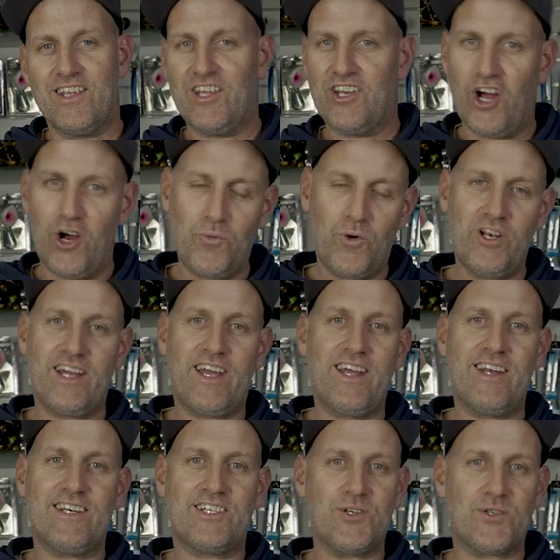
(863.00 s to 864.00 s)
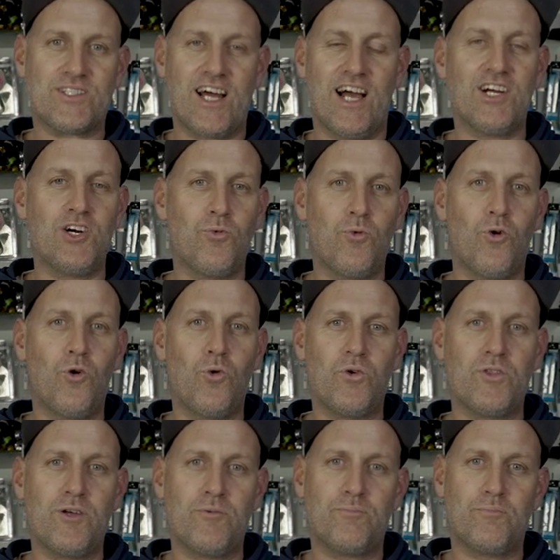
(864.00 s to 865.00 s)
You don't want to get into a tug of war
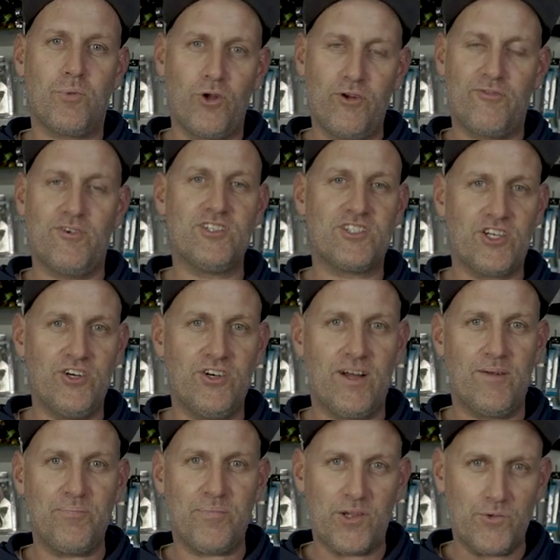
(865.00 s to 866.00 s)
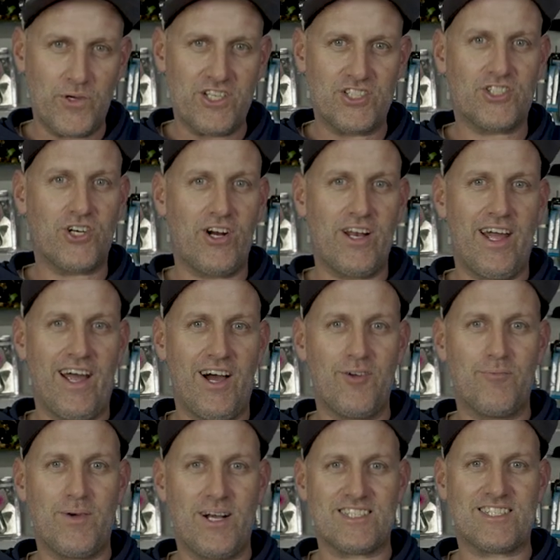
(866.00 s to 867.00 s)
with a bluefin tuna where you're trying to
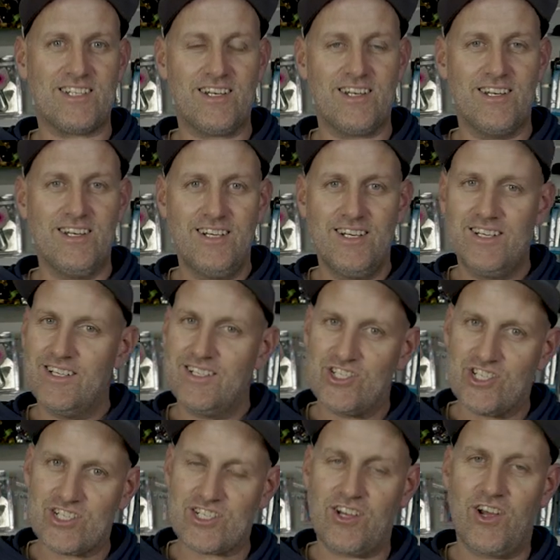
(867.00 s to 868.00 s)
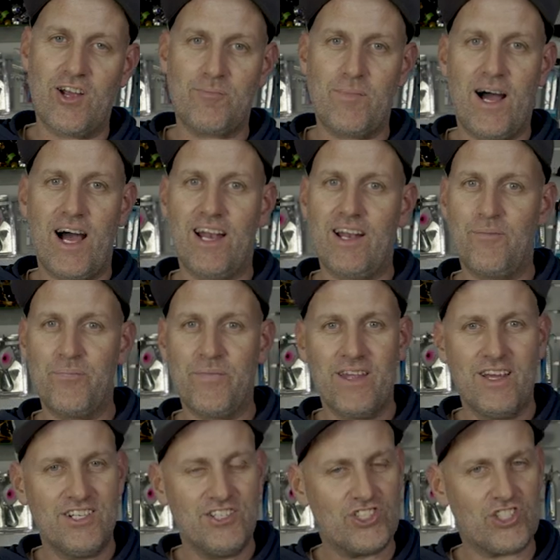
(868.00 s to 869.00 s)
out muscle it. Just like marlin,
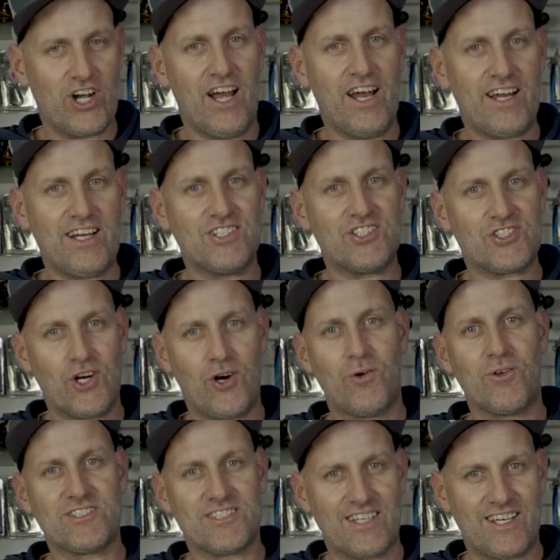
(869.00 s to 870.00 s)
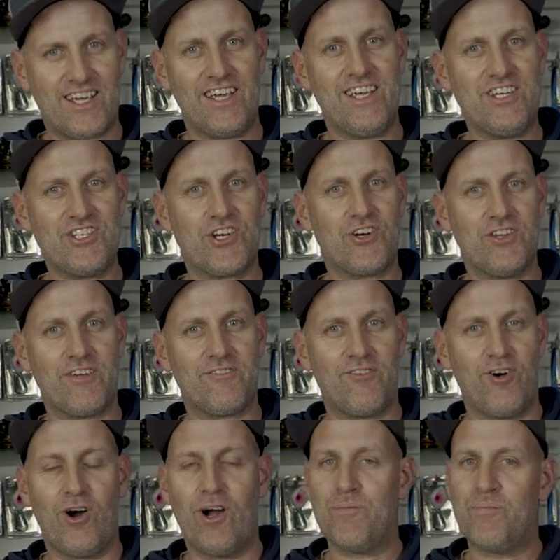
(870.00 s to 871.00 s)
drag control is the key during the
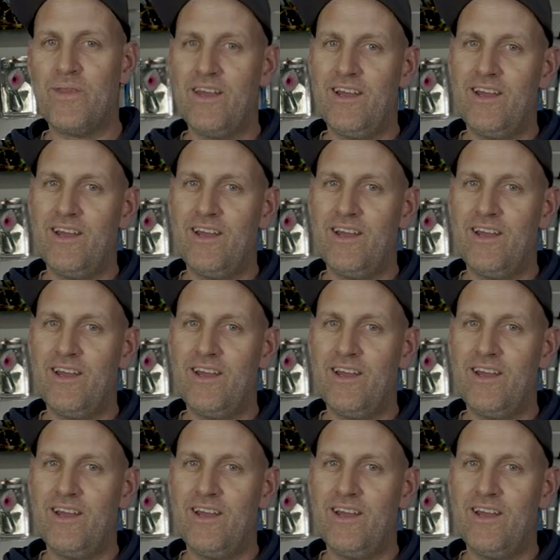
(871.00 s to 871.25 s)
fight,